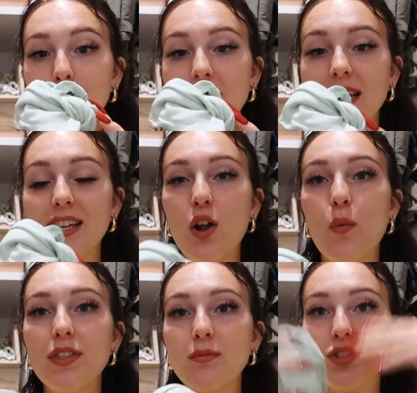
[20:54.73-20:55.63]
because I
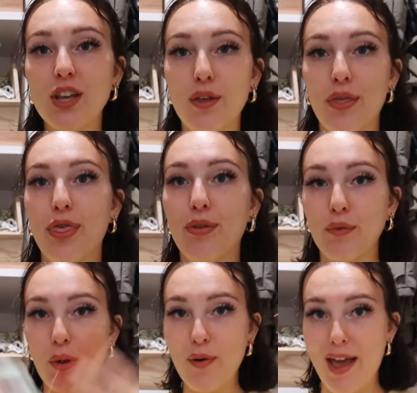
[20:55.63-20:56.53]
don't want them just like
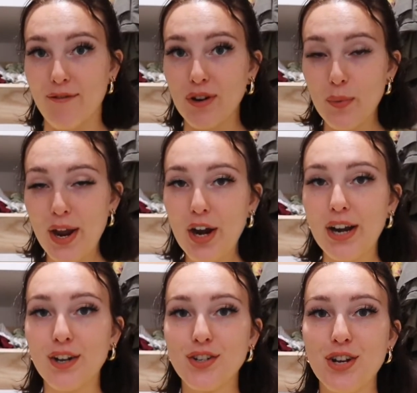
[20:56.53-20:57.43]
thrown everywhere,
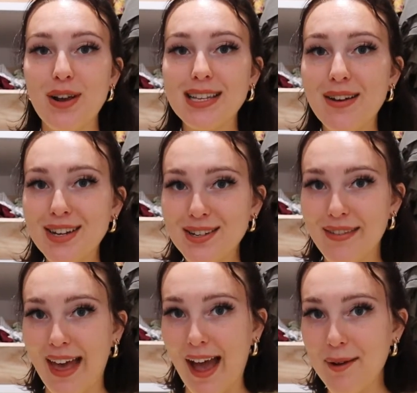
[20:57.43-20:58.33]
and I'll show you guys how I
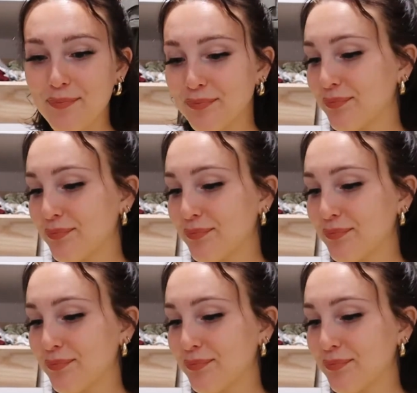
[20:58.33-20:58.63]
do that.